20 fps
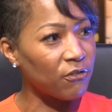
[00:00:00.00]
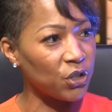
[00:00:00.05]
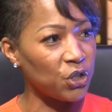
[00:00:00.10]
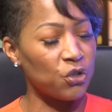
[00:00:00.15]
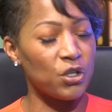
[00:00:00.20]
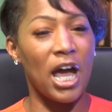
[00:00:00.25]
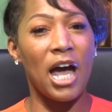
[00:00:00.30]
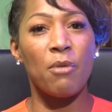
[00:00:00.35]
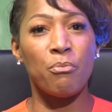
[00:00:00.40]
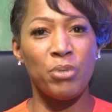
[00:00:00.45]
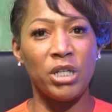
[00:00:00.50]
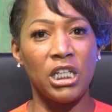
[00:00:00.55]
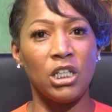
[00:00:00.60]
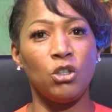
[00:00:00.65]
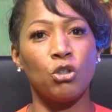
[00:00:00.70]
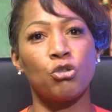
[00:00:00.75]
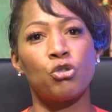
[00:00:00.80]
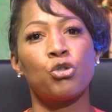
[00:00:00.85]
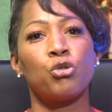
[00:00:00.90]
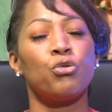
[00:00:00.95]
You're not being
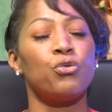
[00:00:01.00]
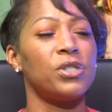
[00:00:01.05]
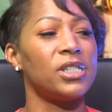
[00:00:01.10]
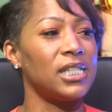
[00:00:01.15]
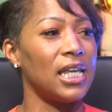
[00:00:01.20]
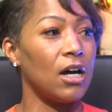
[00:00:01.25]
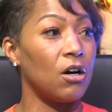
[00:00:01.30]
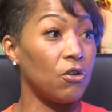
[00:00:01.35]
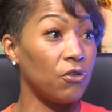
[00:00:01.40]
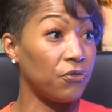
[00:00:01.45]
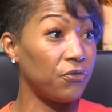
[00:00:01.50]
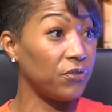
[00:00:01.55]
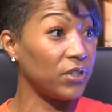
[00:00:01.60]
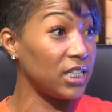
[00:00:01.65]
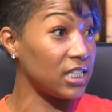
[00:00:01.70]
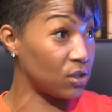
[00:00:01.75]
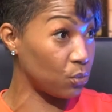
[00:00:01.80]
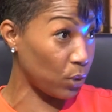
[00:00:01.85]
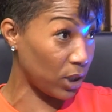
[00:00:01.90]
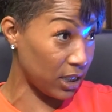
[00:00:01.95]
your true self
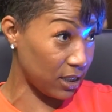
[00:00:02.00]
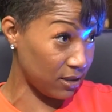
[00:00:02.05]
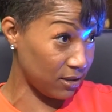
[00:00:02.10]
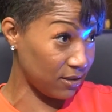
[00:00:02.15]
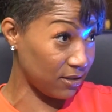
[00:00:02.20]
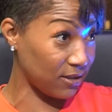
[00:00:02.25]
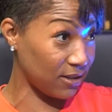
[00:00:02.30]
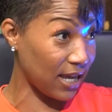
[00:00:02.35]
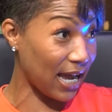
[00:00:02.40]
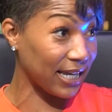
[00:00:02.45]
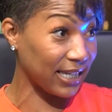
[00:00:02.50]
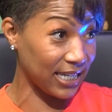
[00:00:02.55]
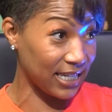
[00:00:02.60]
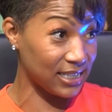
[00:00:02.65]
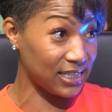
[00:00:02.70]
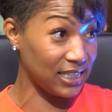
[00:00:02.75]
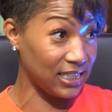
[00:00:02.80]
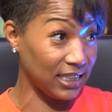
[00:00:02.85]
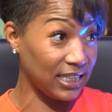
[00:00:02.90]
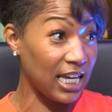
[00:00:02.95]
is what I
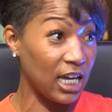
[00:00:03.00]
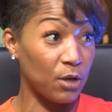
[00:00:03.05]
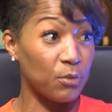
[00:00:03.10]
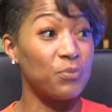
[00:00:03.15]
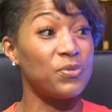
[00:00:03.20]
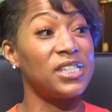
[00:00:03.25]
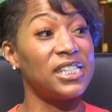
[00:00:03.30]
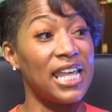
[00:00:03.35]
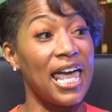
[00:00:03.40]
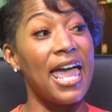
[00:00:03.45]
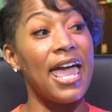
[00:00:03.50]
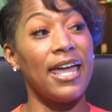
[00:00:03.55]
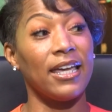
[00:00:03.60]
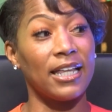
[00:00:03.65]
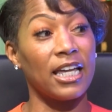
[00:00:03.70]
guess he kept saying.